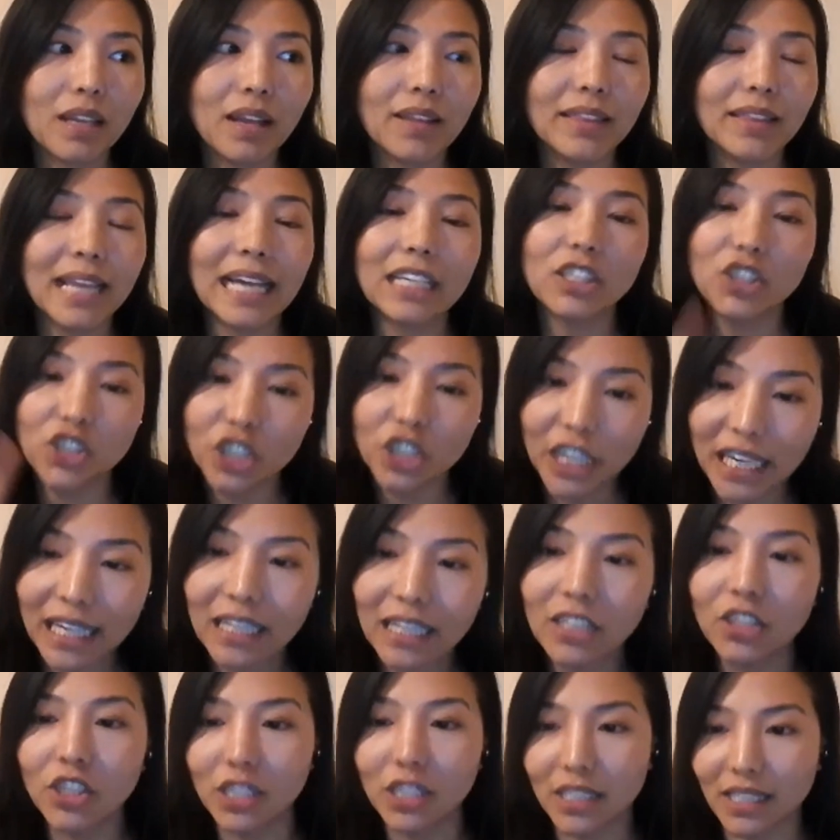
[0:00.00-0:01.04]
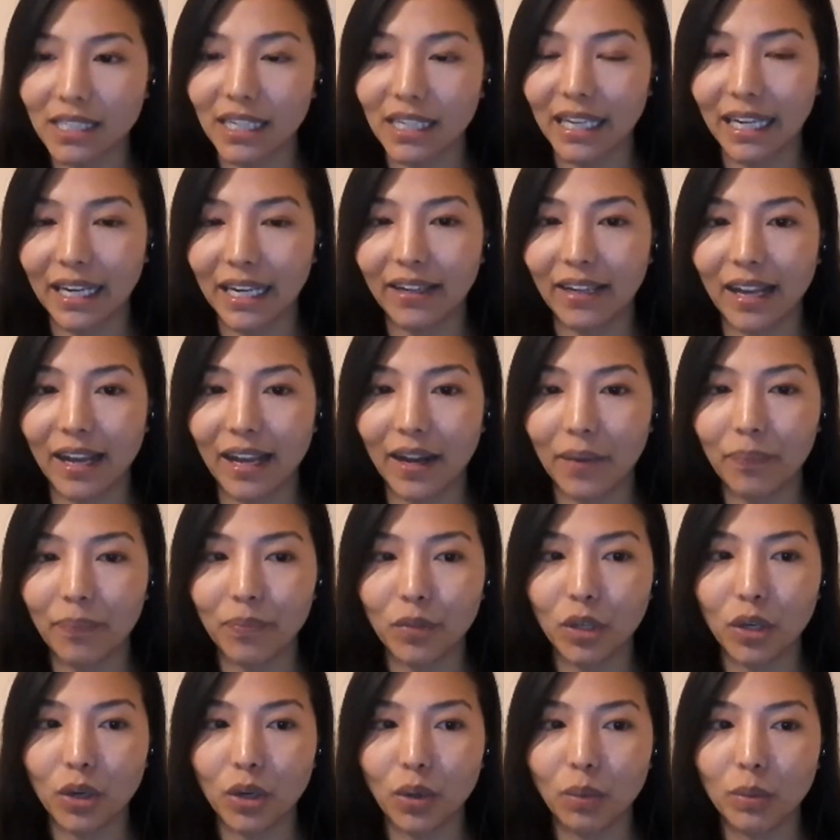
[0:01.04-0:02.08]
that change is the area
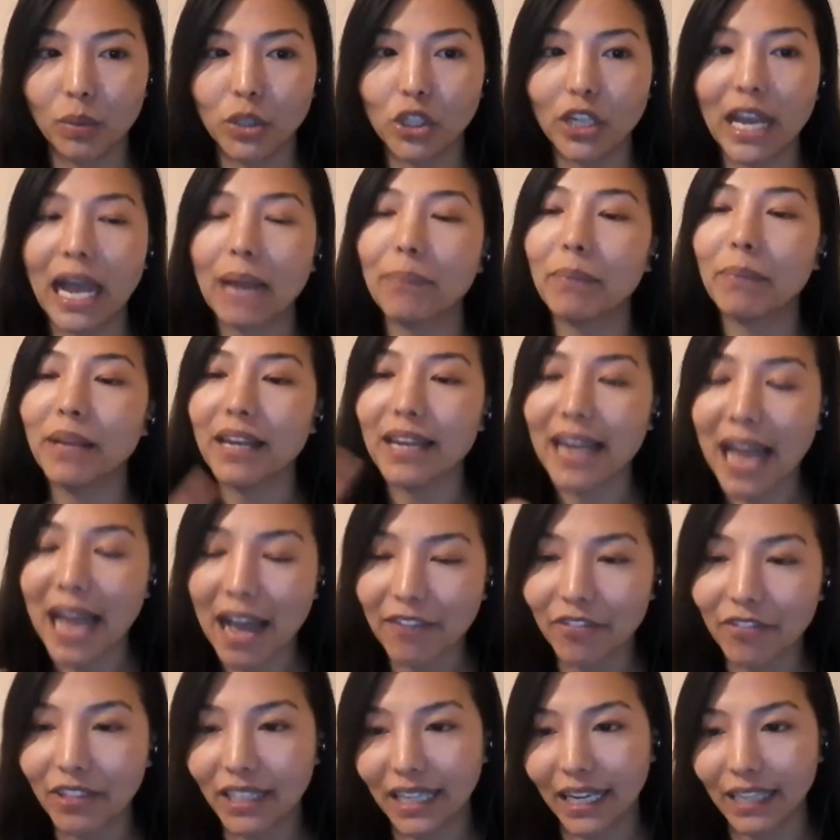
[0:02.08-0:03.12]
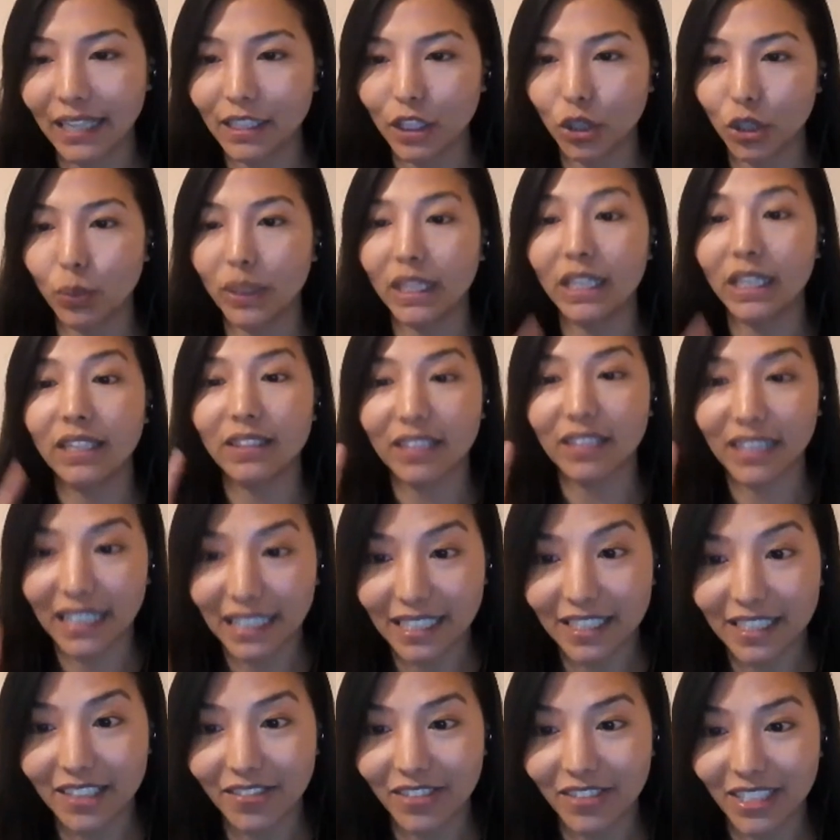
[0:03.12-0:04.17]
which can be navigated with
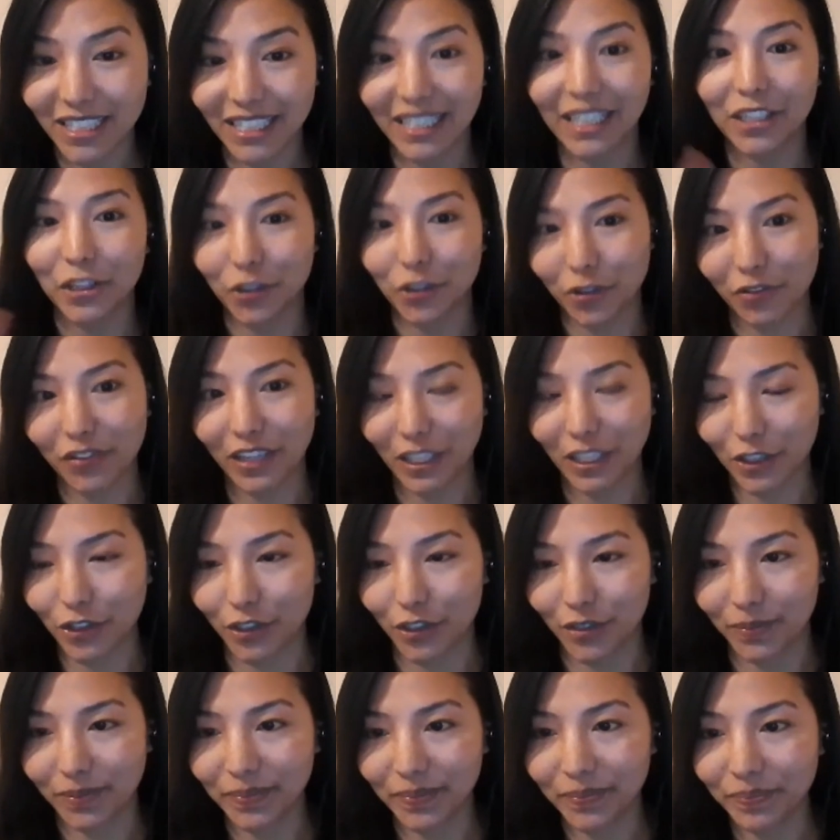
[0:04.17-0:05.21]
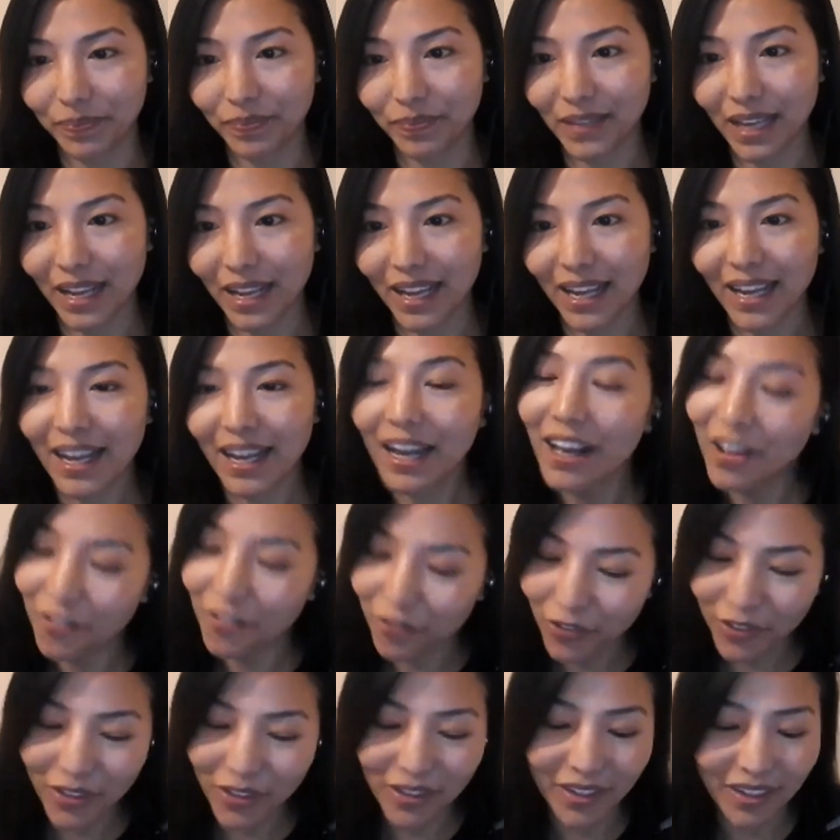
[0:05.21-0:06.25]
creativity and innovation.
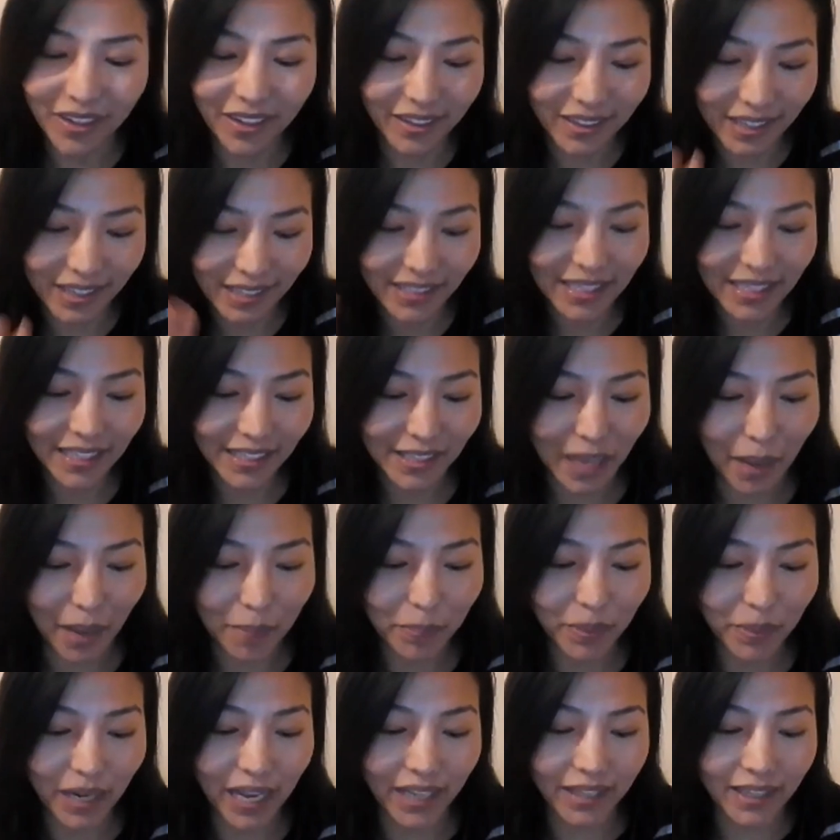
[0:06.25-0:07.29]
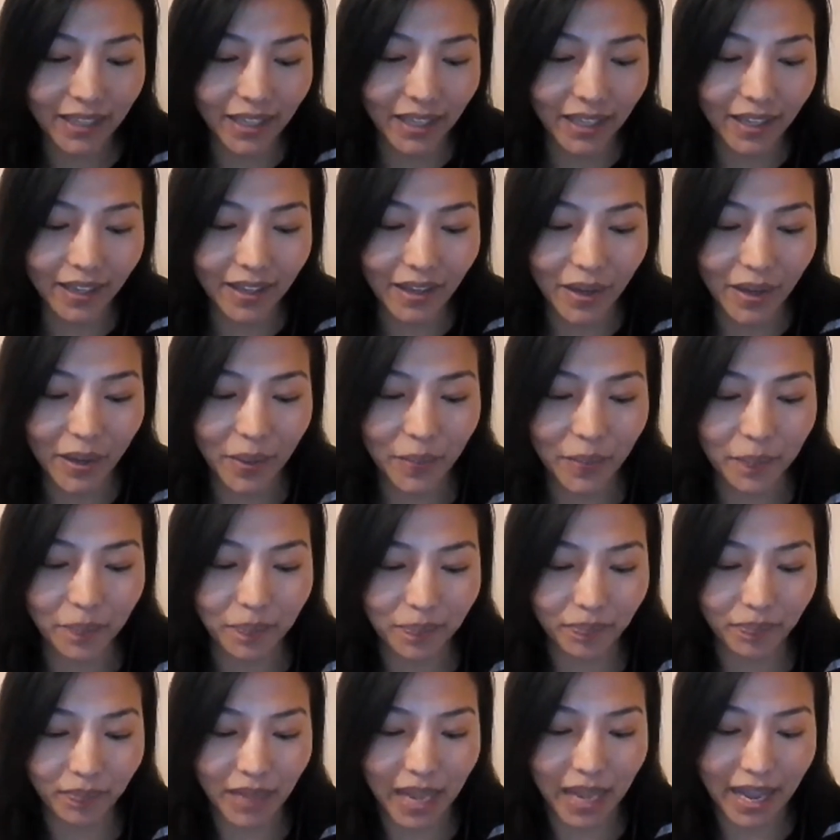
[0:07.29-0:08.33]
For this example, I think
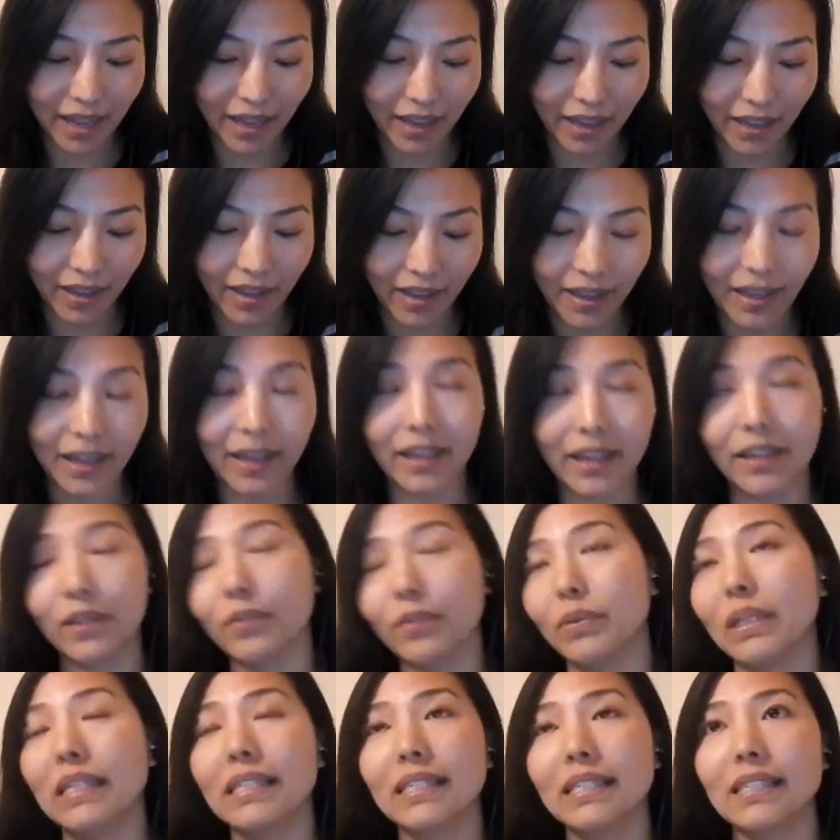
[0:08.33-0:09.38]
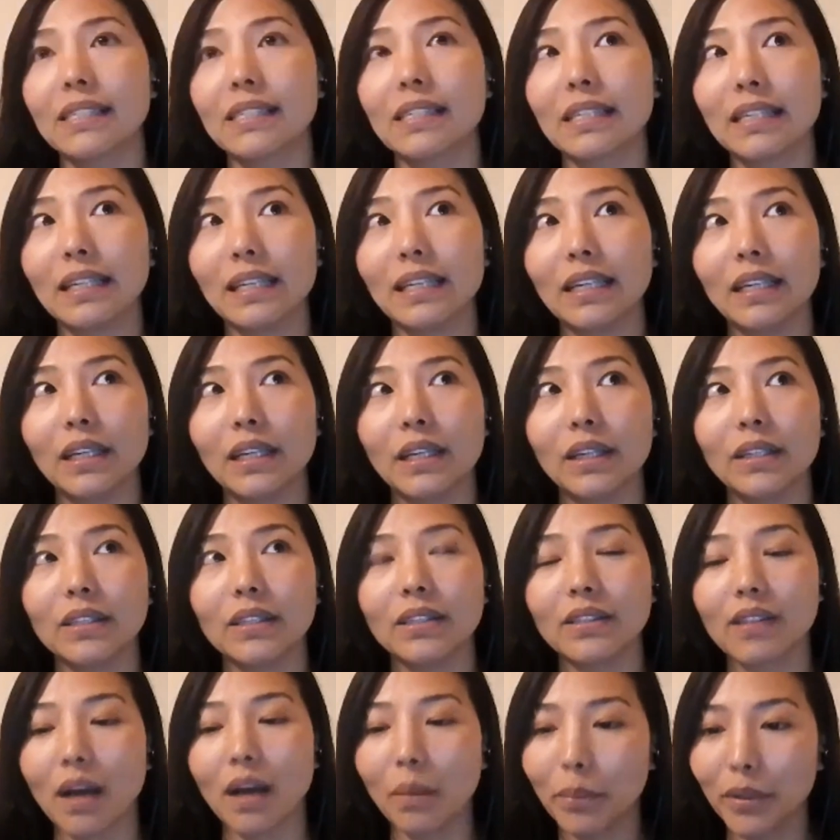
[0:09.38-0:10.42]
I recently
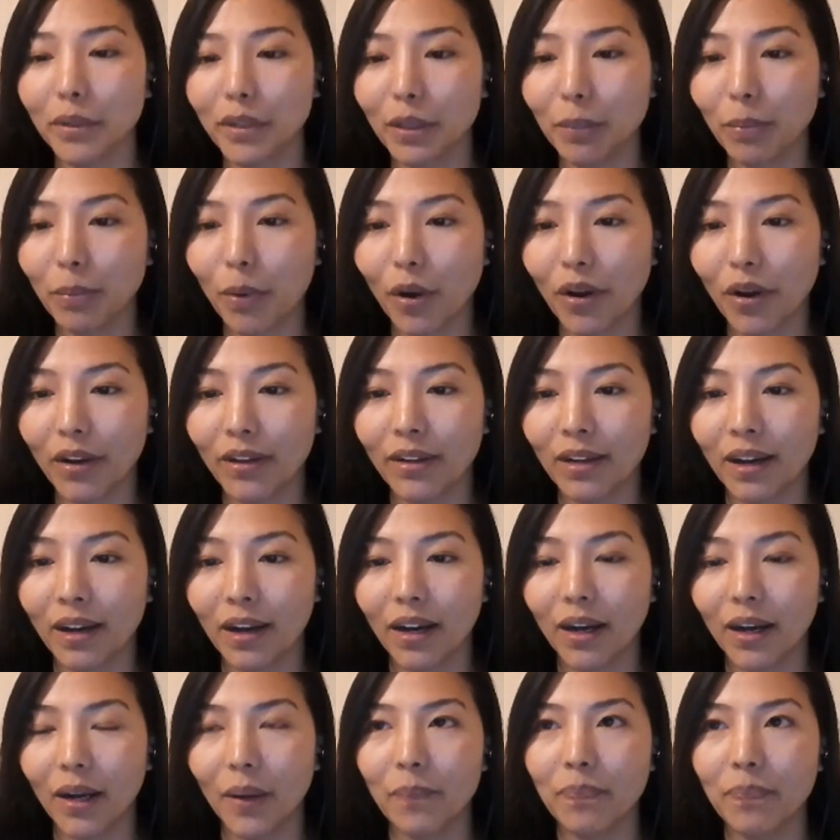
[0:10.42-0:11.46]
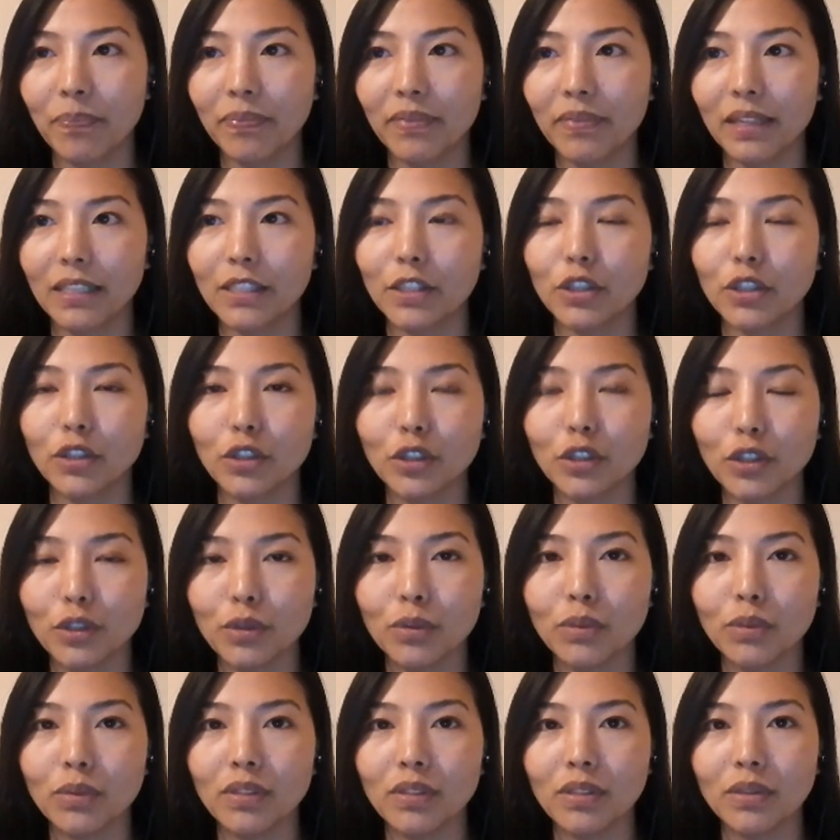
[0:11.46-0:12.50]
stumbled upon this
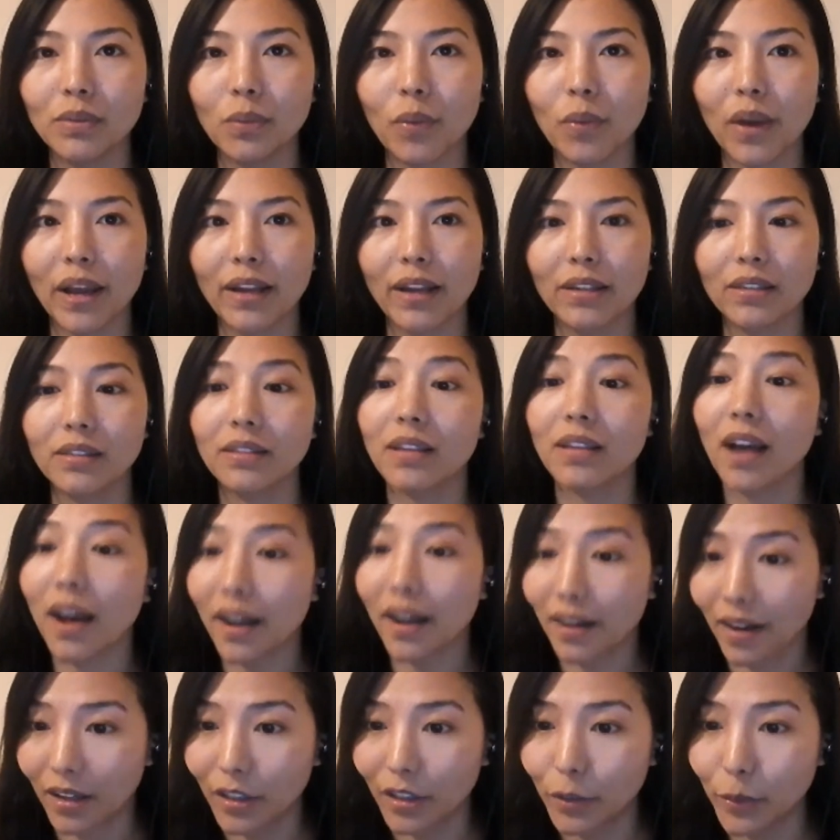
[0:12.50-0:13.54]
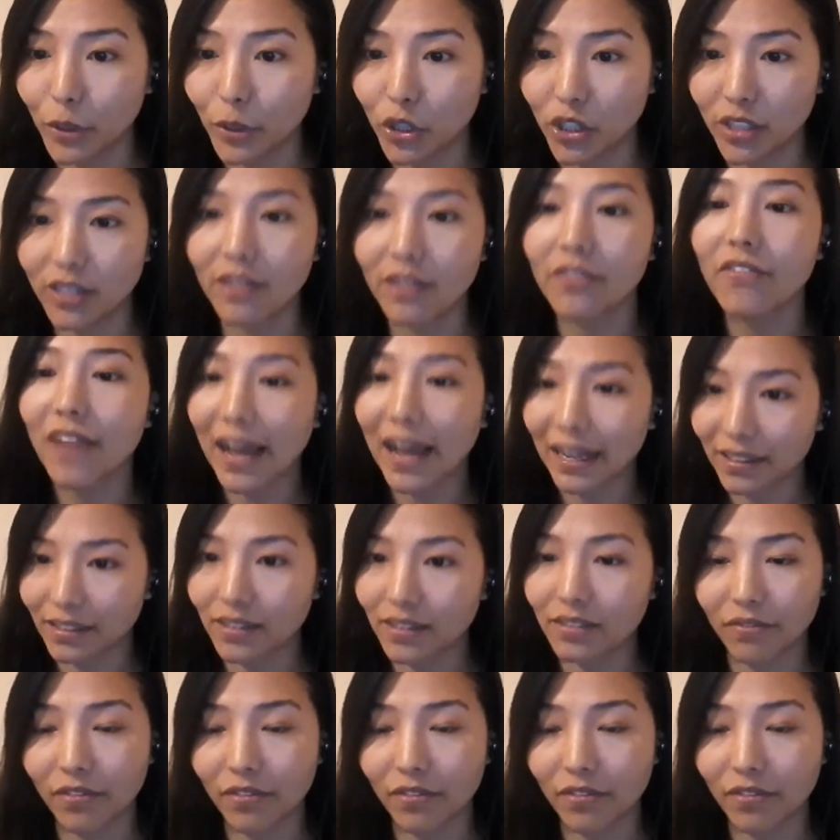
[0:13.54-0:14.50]
news where Zara, which is a fast